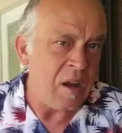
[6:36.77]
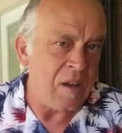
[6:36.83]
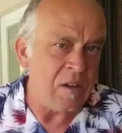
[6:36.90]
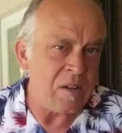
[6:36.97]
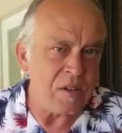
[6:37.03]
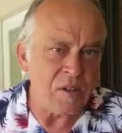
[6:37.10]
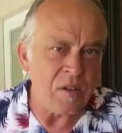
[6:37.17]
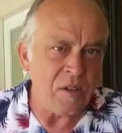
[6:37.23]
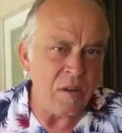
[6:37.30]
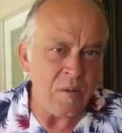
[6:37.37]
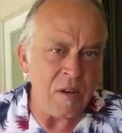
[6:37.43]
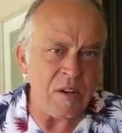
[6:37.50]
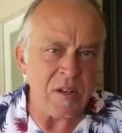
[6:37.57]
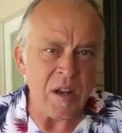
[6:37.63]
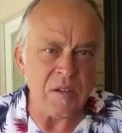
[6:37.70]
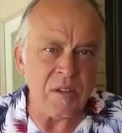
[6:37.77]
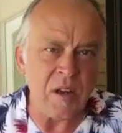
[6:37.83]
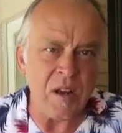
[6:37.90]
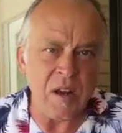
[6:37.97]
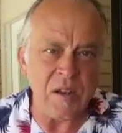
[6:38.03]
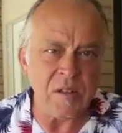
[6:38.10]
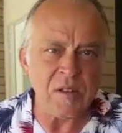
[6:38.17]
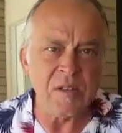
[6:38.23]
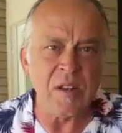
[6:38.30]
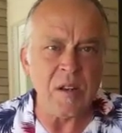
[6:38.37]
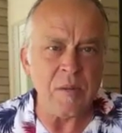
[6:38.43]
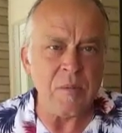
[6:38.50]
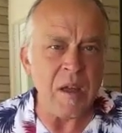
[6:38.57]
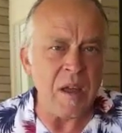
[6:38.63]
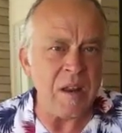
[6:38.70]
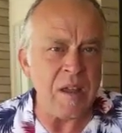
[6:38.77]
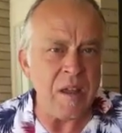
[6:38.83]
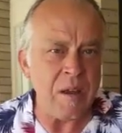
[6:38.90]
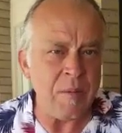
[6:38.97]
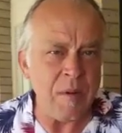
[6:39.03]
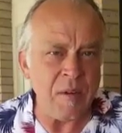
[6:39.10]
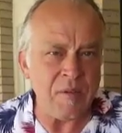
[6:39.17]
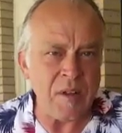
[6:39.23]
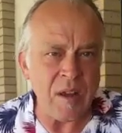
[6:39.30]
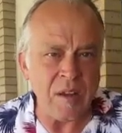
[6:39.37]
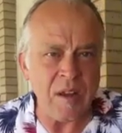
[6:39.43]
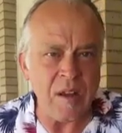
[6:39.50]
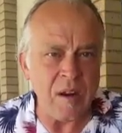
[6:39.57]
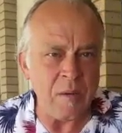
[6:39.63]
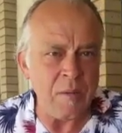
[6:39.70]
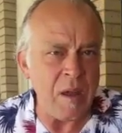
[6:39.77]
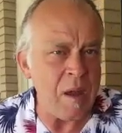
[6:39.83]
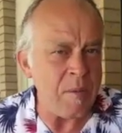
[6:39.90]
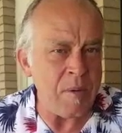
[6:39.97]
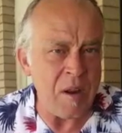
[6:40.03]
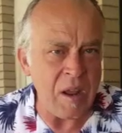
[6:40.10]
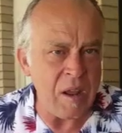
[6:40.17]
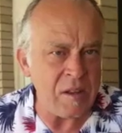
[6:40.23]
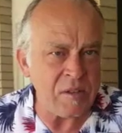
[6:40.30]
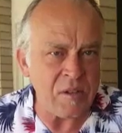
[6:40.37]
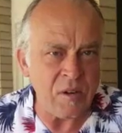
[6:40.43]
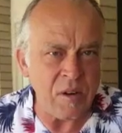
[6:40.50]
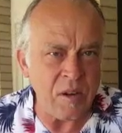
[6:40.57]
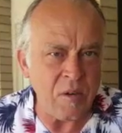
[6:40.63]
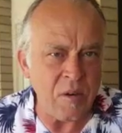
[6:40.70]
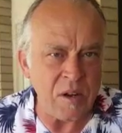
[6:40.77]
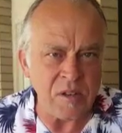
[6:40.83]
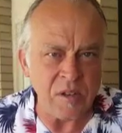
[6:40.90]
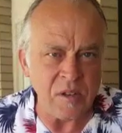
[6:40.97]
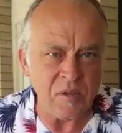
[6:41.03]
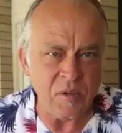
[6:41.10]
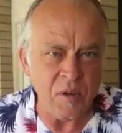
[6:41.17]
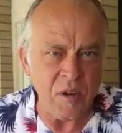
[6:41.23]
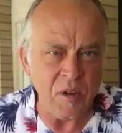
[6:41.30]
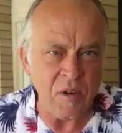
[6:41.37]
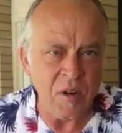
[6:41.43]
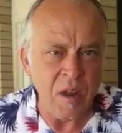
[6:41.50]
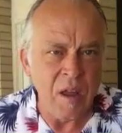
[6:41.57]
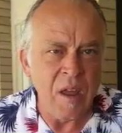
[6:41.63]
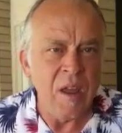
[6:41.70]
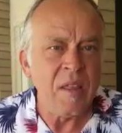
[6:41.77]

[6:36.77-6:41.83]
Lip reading: You can certainly reach out to us, Tim, at EMF.CARE. I'll be happy to answer any questions for you.